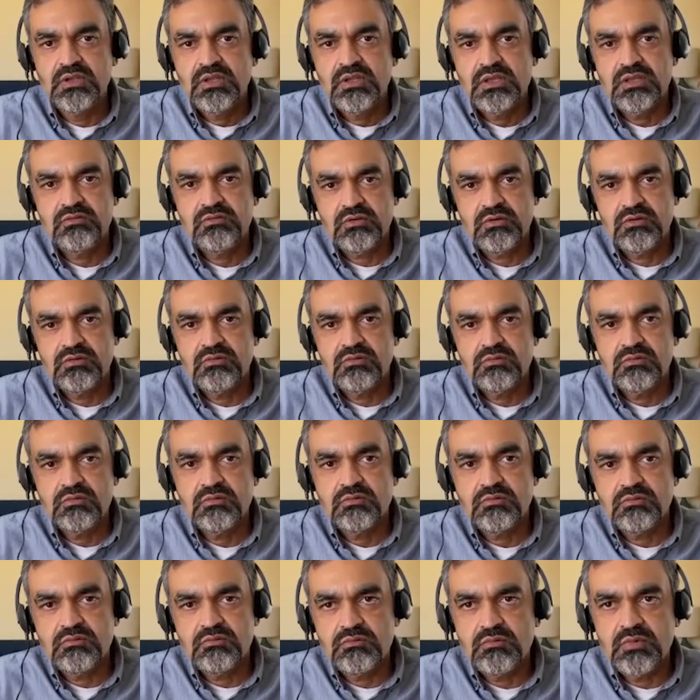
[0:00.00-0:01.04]
And so
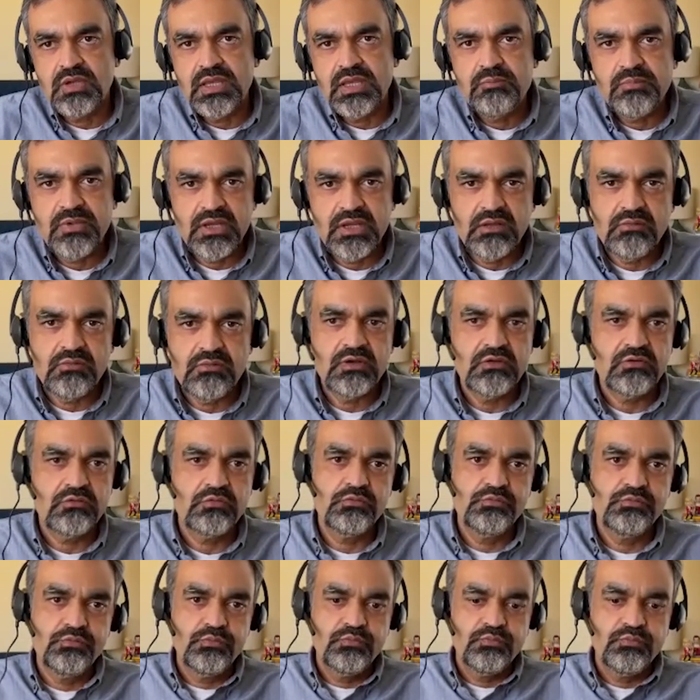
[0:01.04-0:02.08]
in many ways,
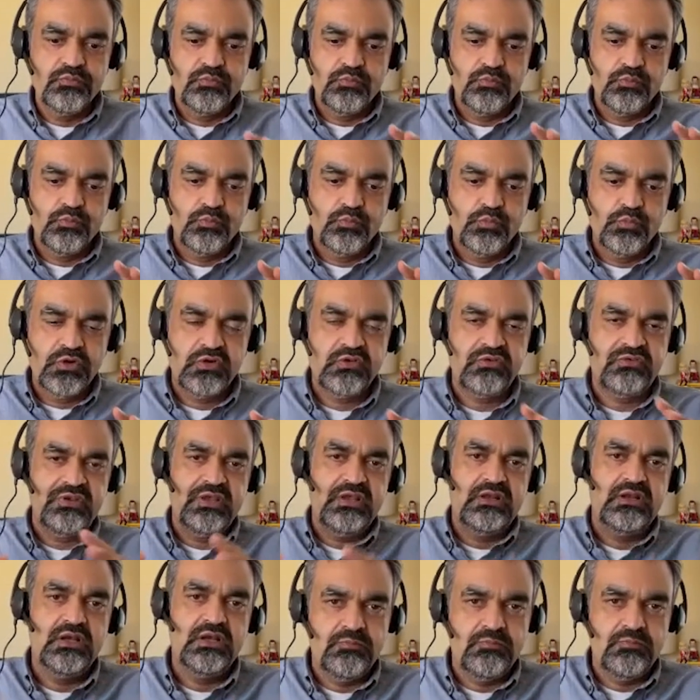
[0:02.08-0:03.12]
we're
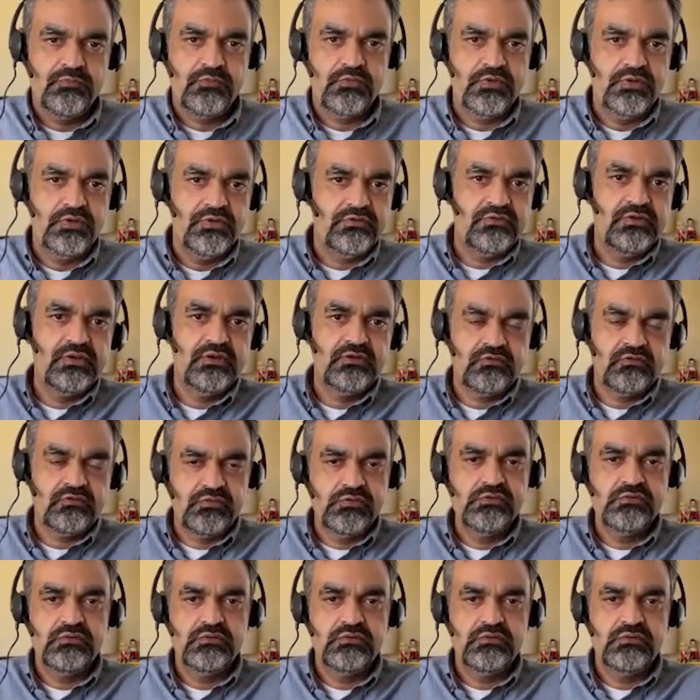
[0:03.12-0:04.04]
set up for this next